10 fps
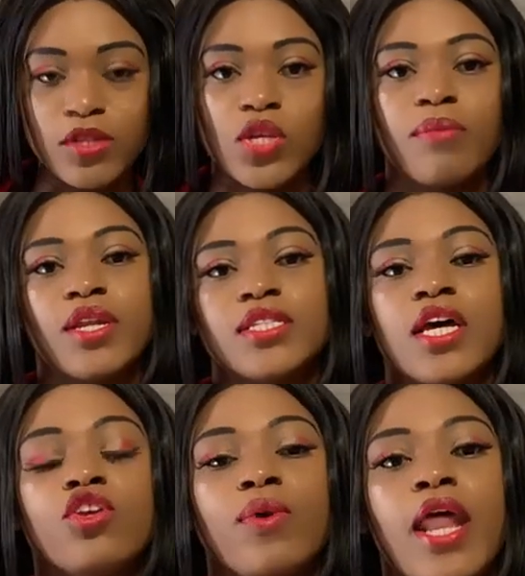so I'm going to
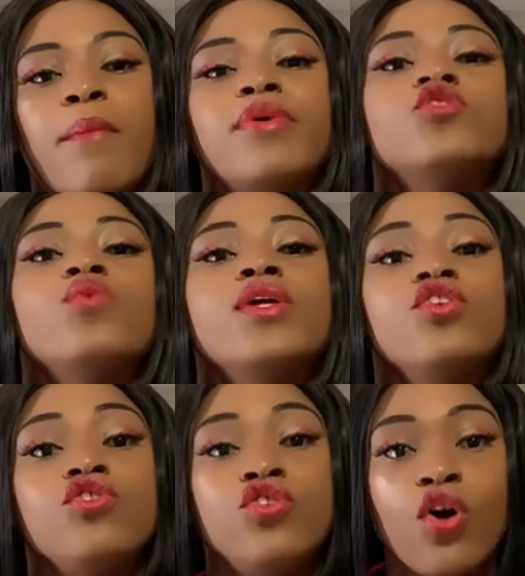tell you what happens when
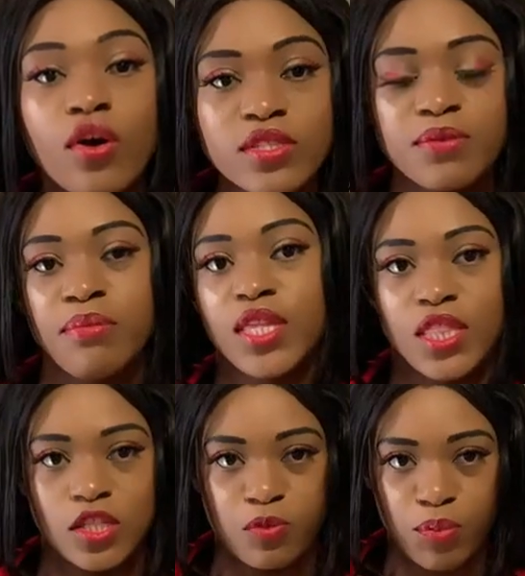you don't meet
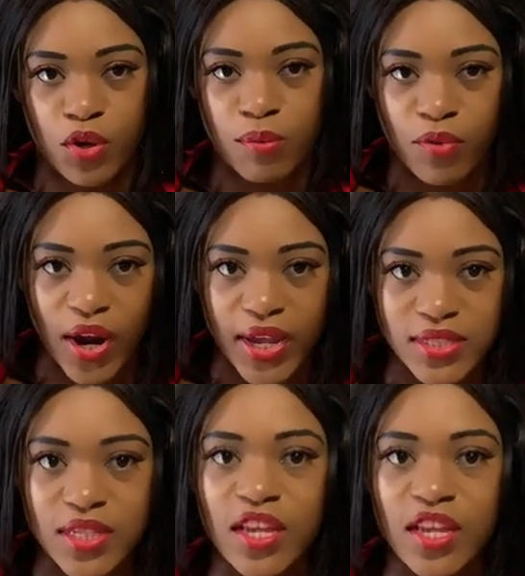the sperm, right?